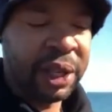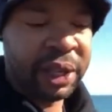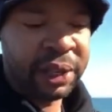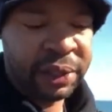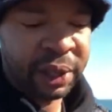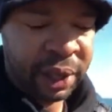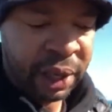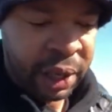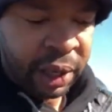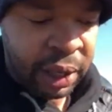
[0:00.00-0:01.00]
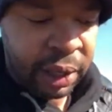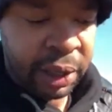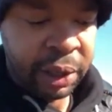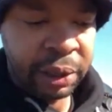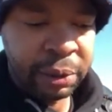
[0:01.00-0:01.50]
guys,
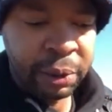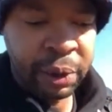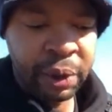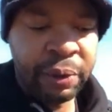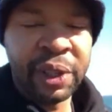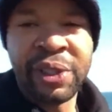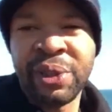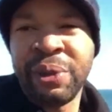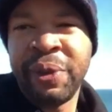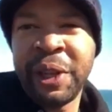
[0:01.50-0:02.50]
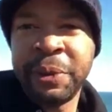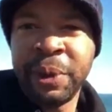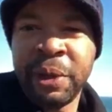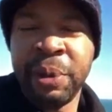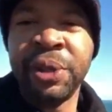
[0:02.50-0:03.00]
uh, this is on
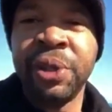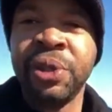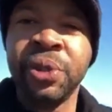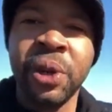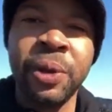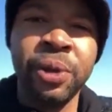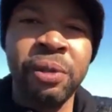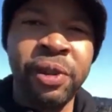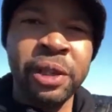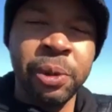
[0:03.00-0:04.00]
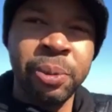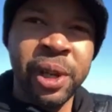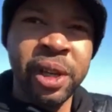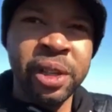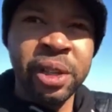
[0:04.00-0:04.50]
Facebook. Make sure you subscribe to our Facebook
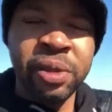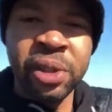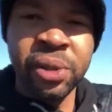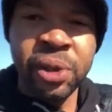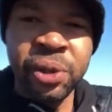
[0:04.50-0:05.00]
page. If this is on